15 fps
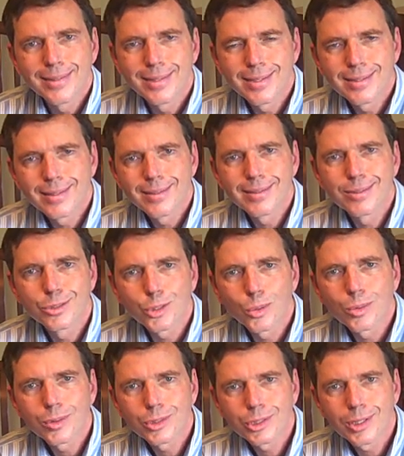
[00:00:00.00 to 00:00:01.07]
This is
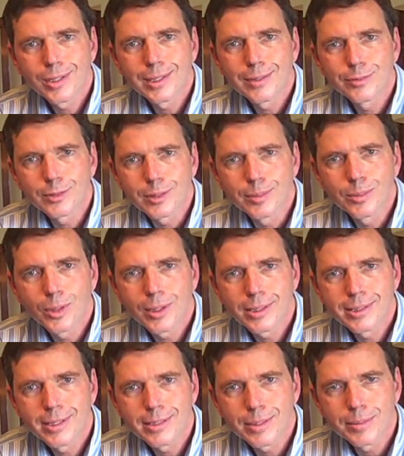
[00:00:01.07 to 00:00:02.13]
Joel Shaw from
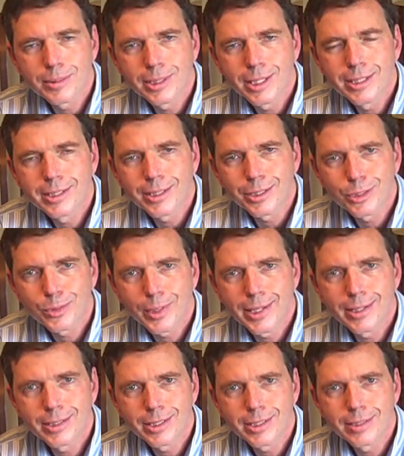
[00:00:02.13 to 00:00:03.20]

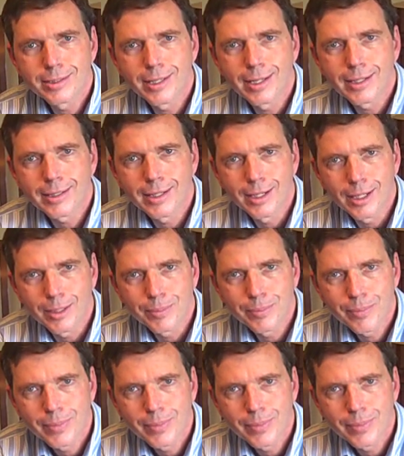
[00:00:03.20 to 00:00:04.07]
AutismTeachingStrategies.com.